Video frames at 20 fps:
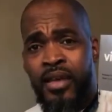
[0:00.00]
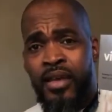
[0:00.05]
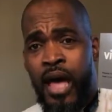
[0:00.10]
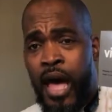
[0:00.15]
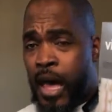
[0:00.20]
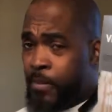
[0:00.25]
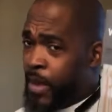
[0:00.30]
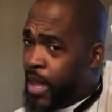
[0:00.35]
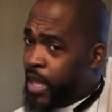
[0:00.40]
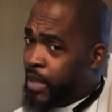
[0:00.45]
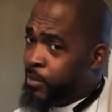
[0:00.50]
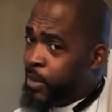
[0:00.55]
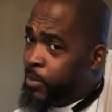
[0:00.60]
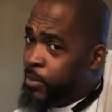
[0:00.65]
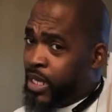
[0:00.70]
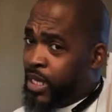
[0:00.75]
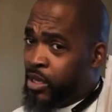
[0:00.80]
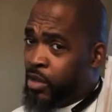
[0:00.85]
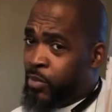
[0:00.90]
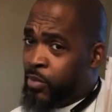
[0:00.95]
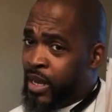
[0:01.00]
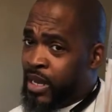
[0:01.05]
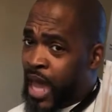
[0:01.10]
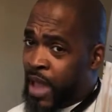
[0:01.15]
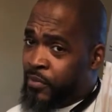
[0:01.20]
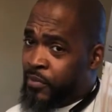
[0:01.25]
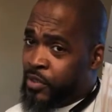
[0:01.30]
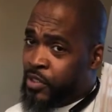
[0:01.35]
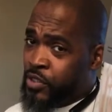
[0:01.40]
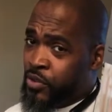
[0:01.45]
I made my money on my
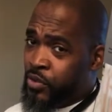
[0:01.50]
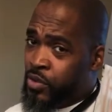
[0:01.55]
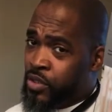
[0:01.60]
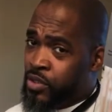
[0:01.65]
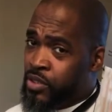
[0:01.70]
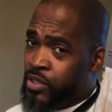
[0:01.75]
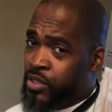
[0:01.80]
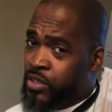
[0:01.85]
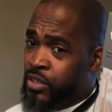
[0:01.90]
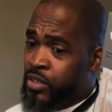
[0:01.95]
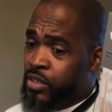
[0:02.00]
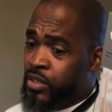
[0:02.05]
life insurance.